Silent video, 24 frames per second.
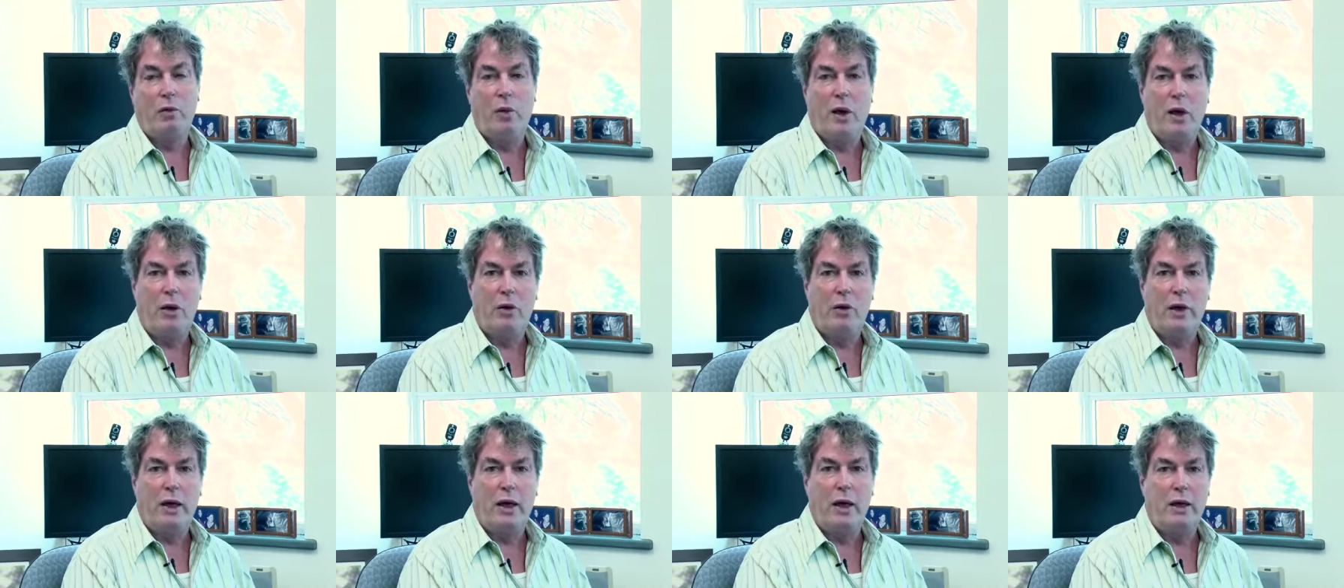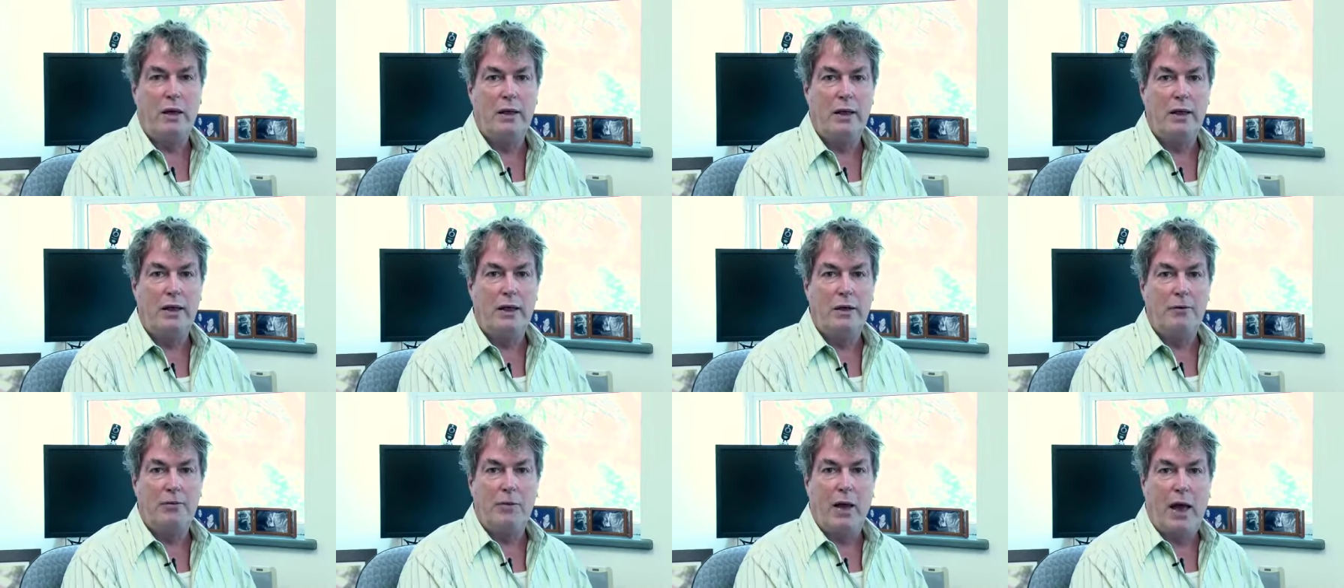We're looking
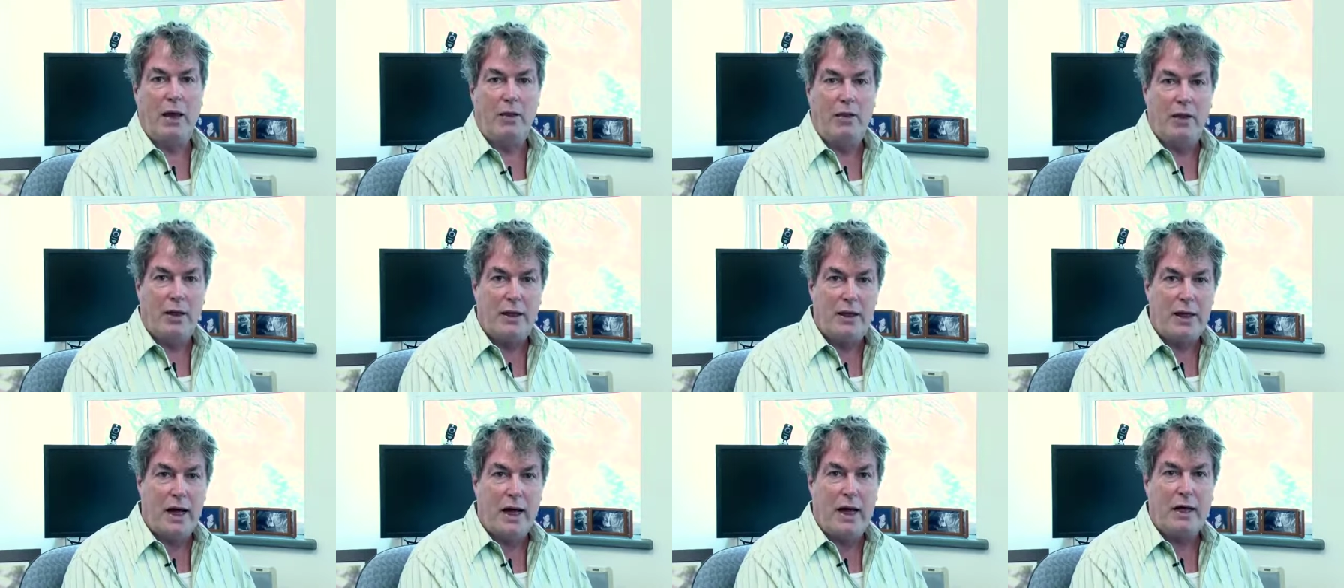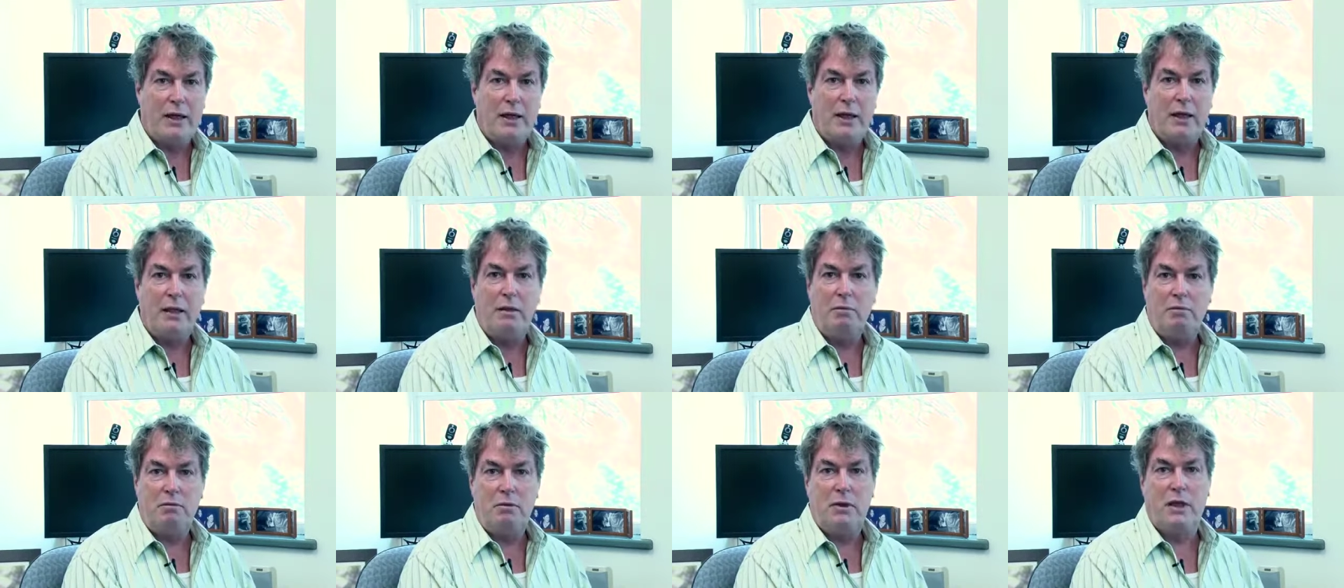at the
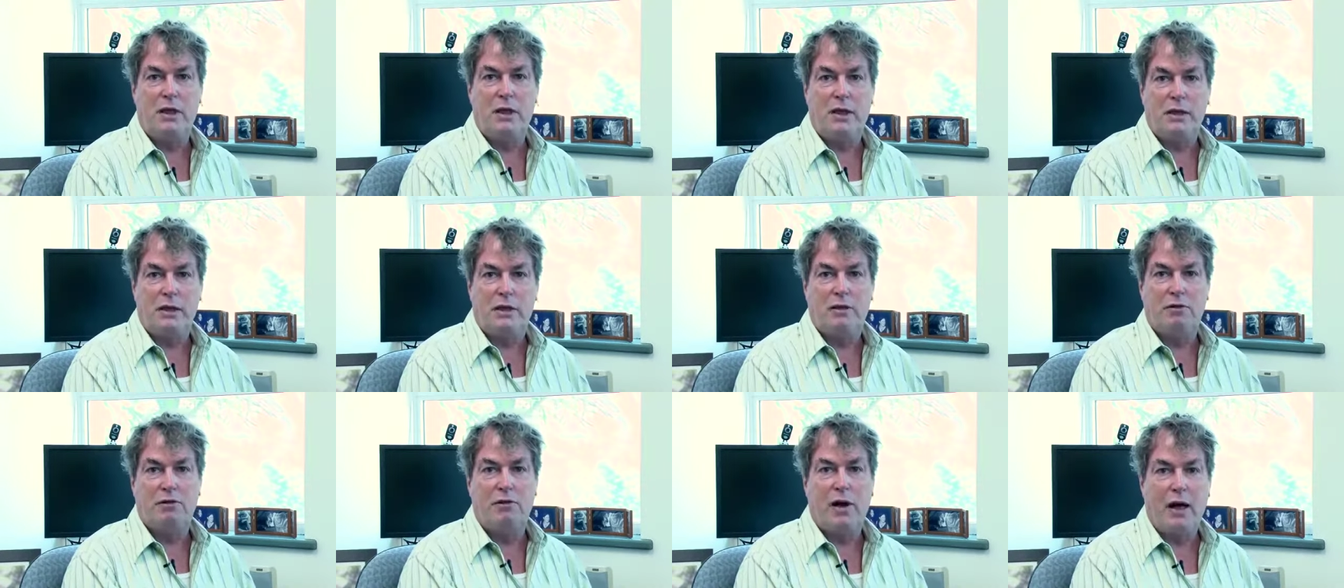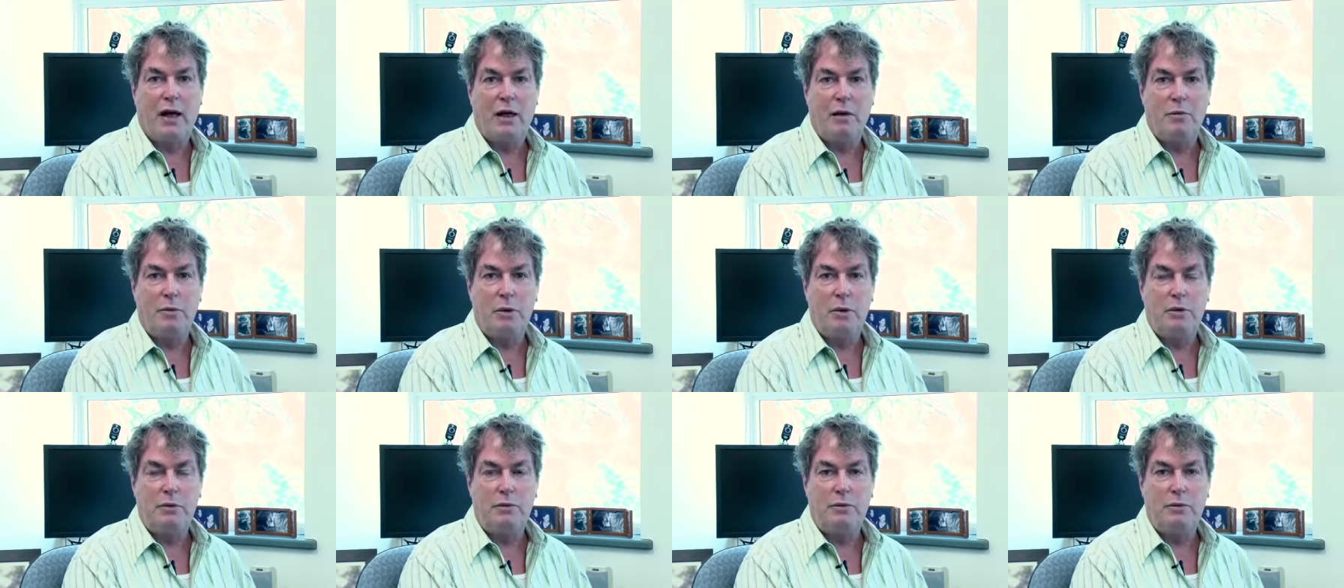data that is
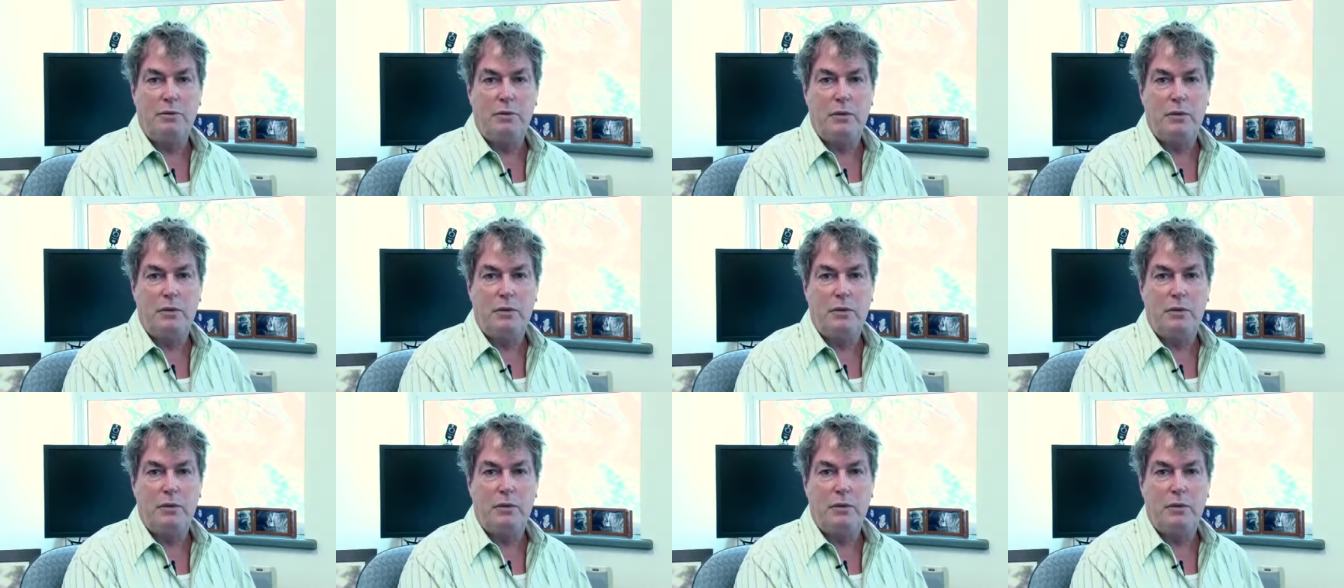available.